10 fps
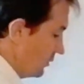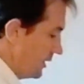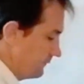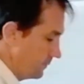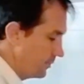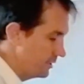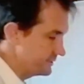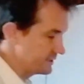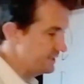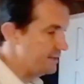that's a wonderful
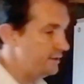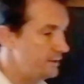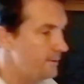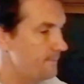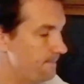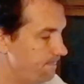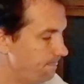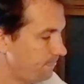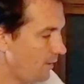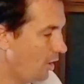process. Now,
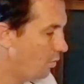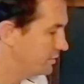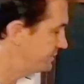I